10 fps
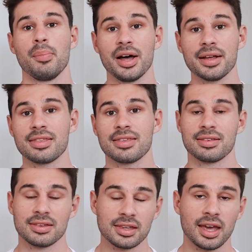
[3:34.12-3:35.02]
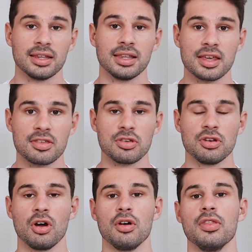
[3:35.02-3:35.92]
but at least you
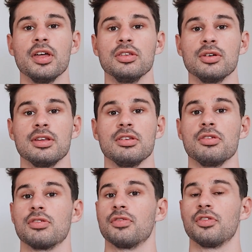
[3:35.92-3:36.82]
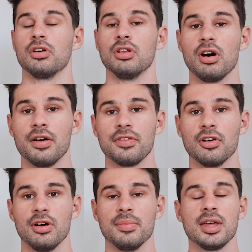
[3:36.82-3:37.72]
know that you can use it for a
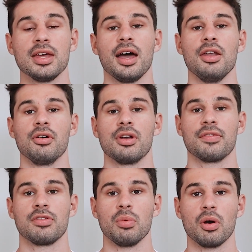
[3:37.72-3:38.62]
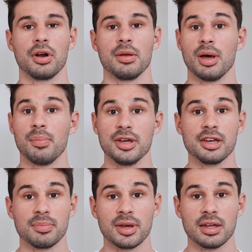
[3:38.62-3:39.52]
lifetime and not have to worry about
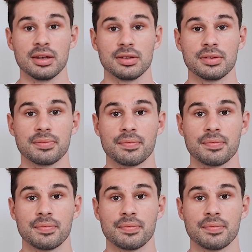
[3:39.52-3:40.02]
being banned.